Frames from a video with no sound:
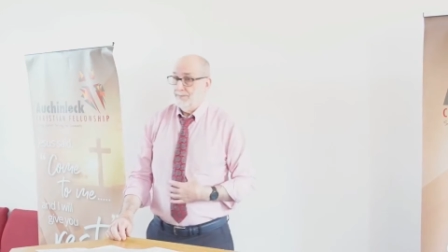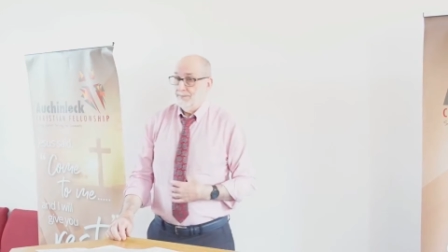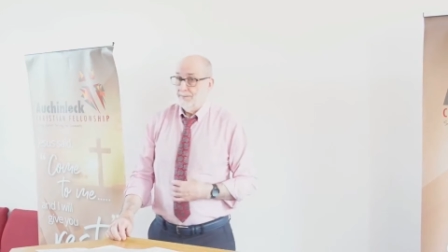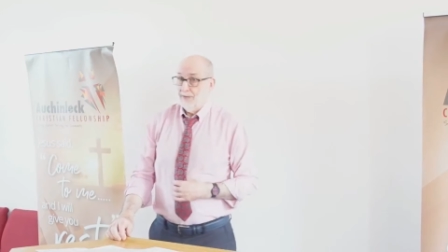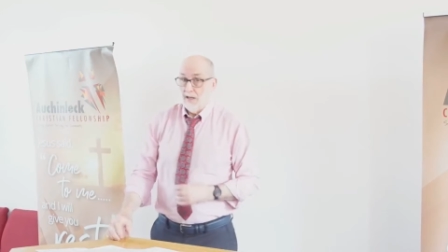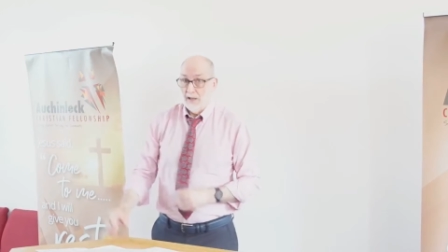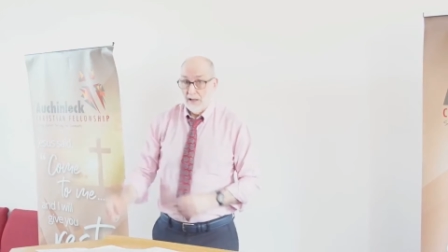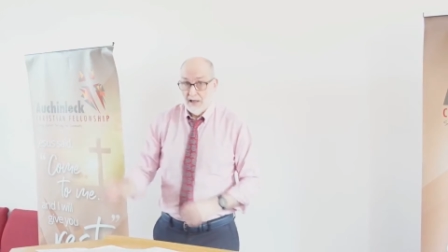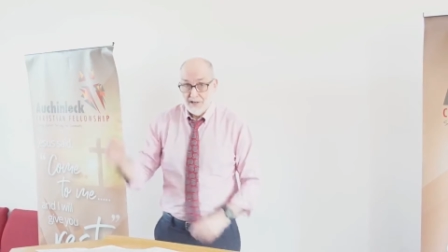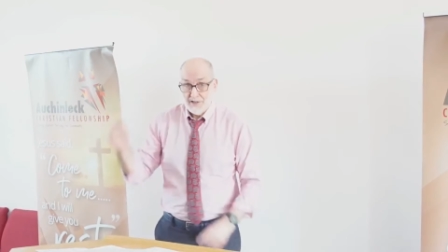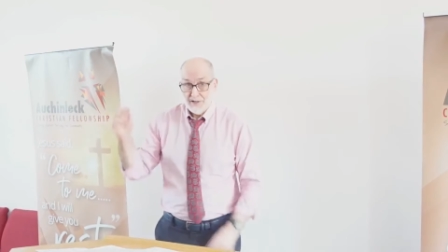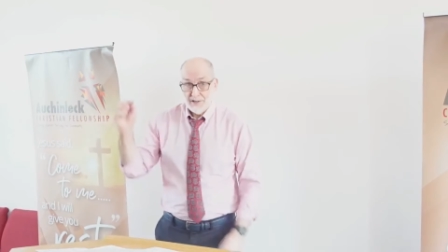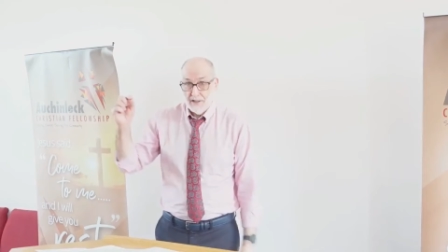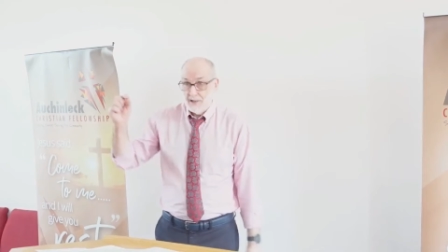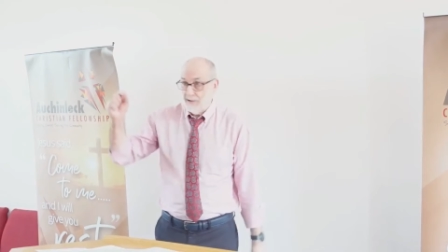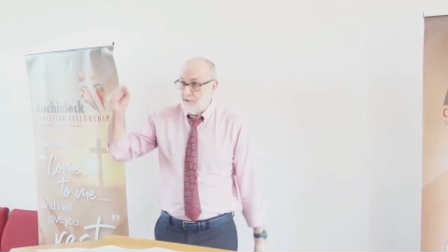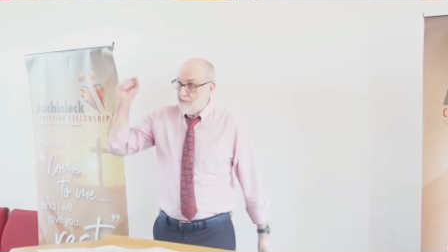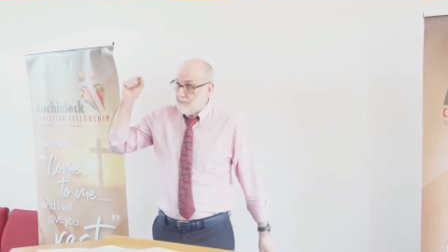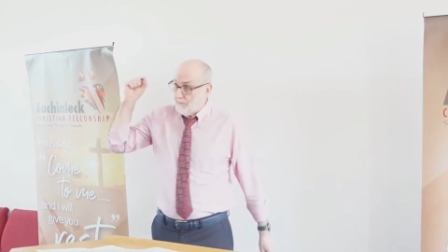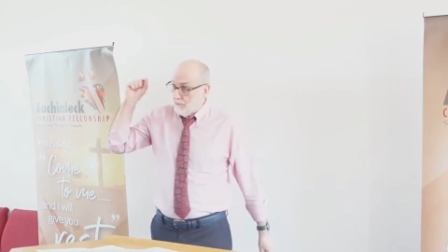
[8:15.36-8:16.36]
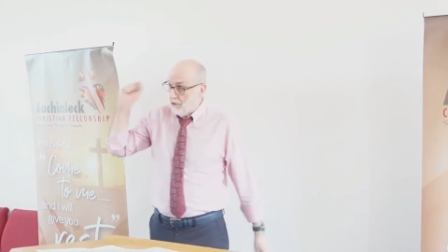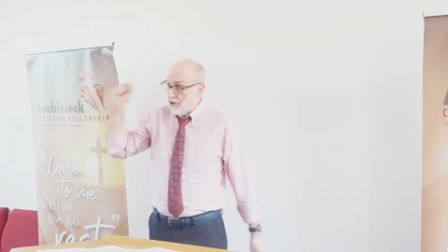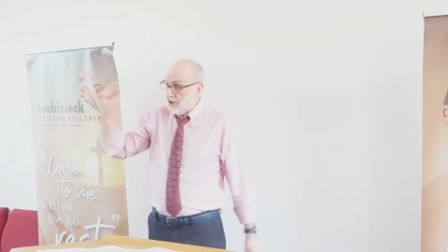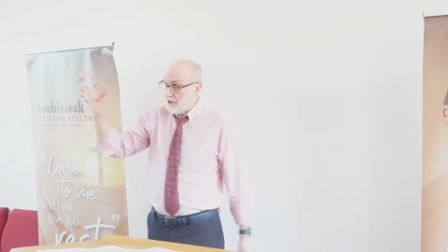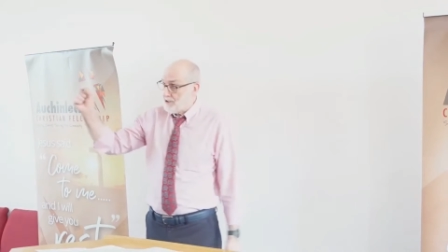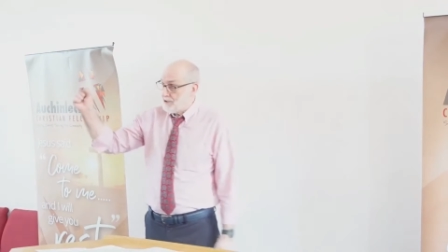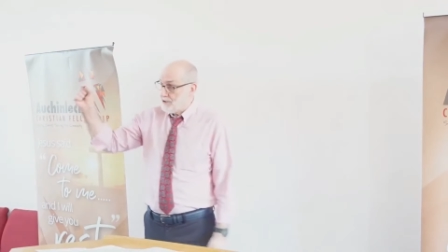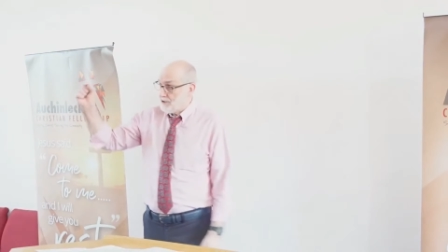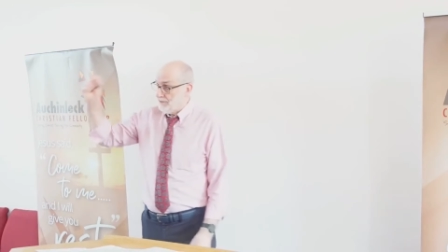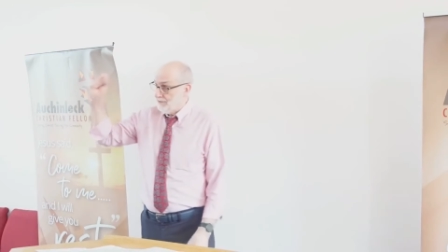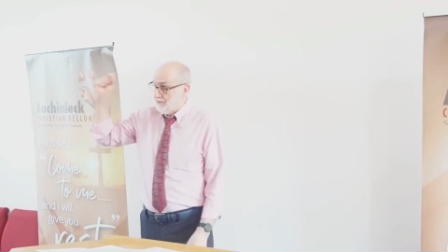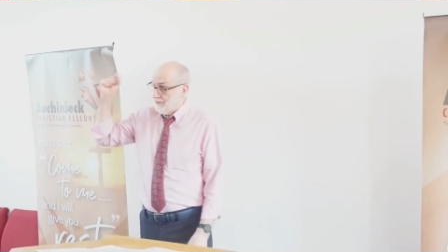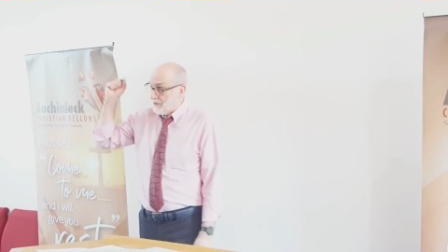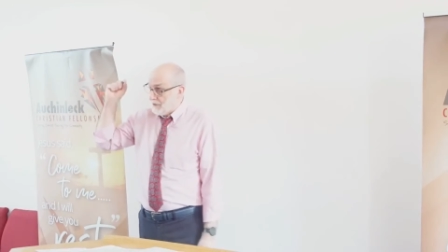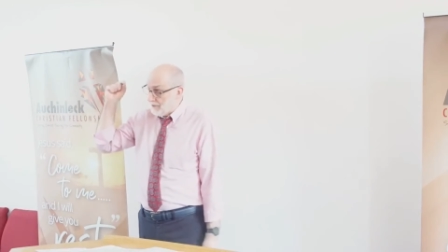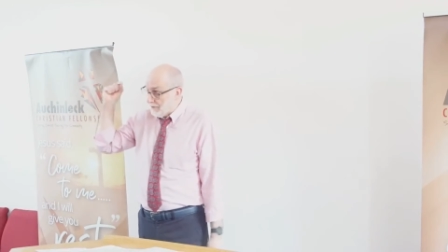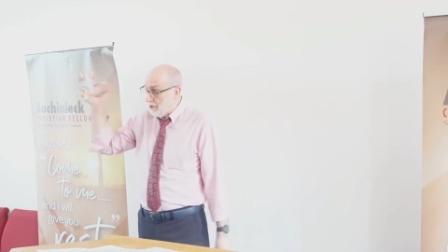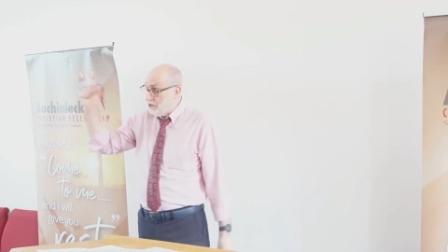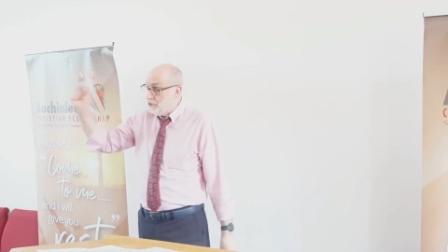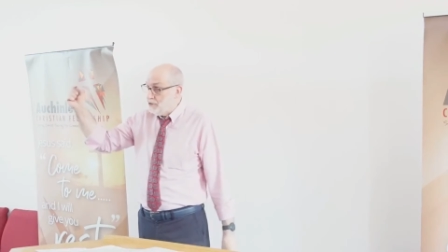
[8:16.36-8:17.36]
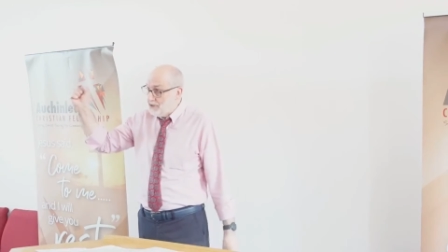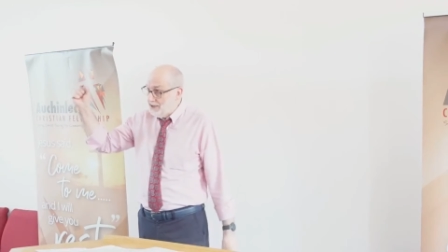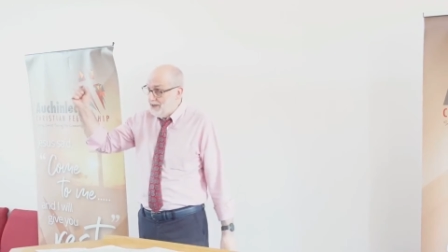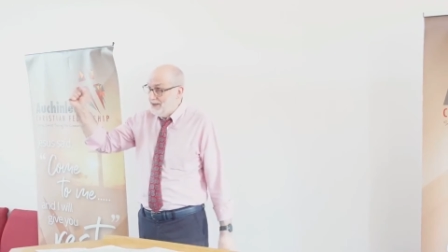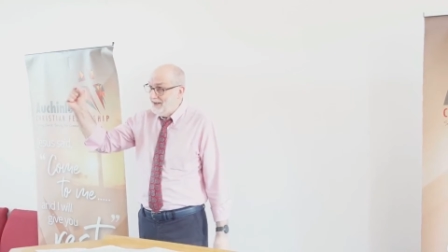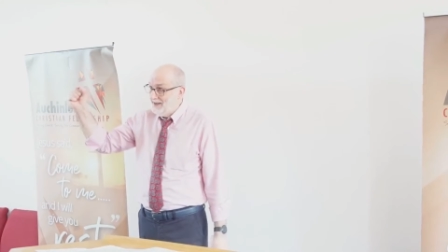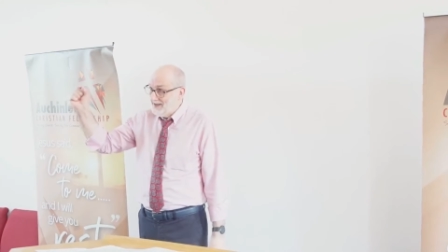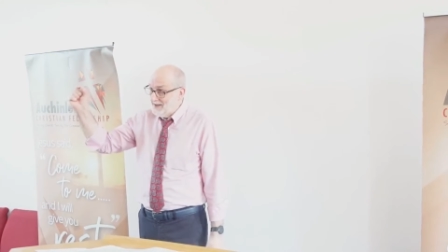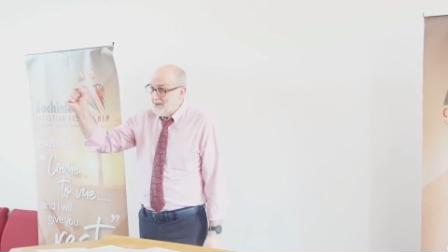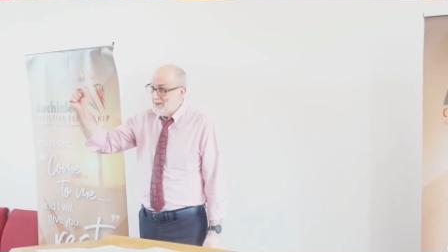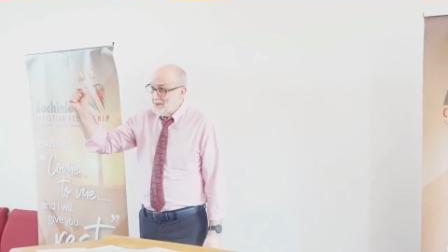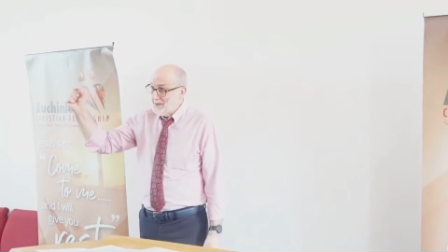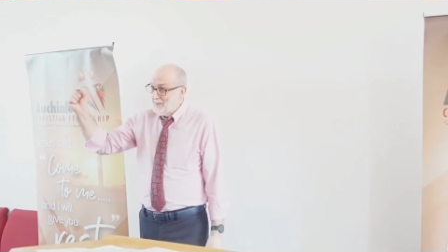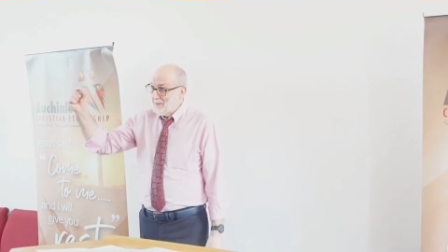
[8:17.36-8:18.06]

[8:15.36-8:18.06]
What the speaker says: They're listening to the voice of the crowd.